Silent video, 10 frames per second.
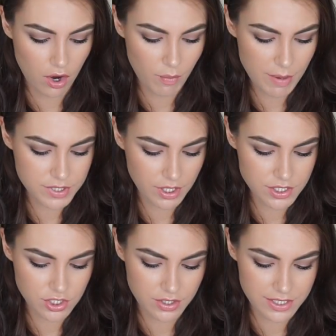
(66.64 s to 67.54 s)
at our
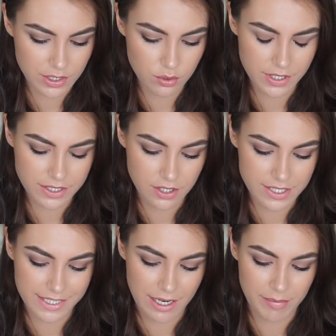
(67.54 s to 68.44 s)
website so you can see all the
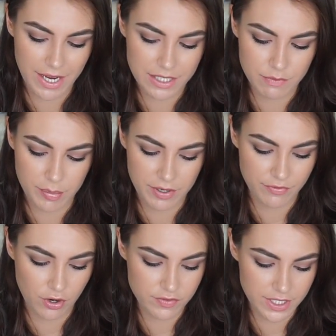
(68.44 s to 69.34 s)
exciting campaigns we've been
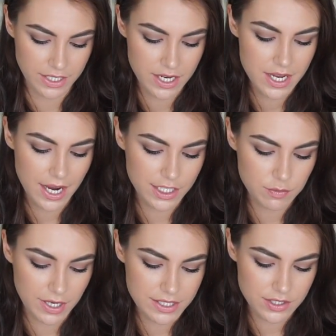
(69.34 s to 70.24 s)
involved in,
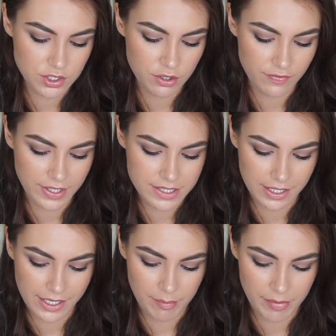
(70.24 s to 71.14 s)
as well as the new events
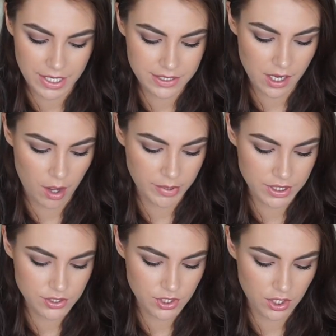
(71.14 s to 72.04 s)
and campaigns
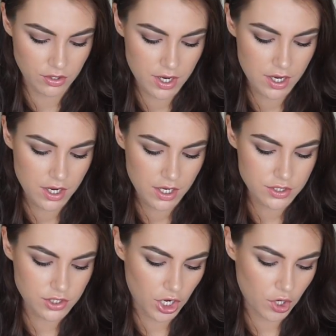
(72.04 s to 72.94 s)
coming soon."
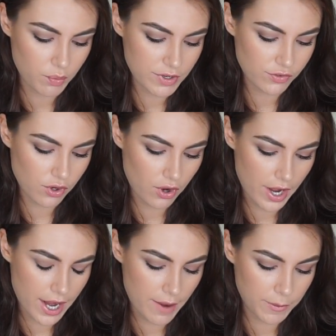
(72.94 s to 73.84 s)
So we've
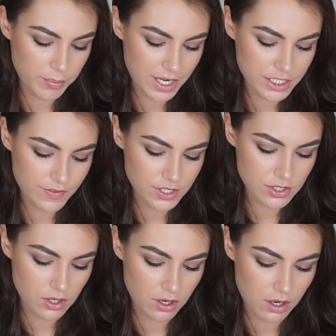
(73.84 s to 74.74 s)
got the brands
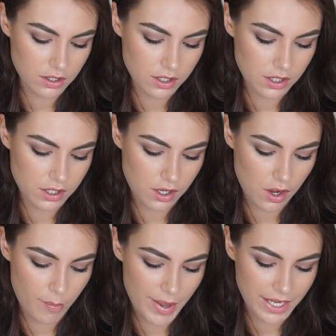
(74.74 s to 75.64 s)
features are
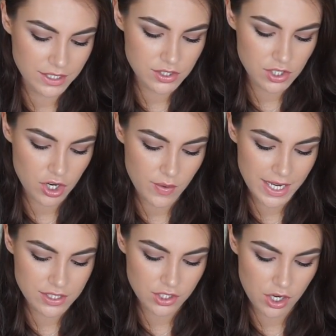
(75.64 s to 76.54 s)
Garbanzo,
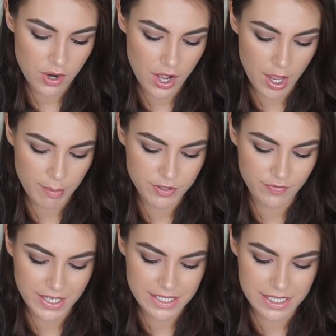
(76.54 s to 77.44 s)
Indigo Herbs,
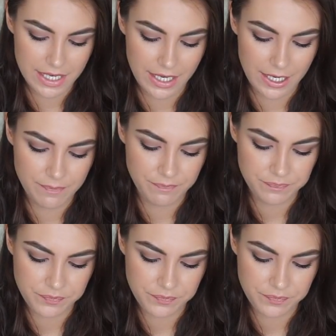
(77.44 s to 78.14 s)
FitTea,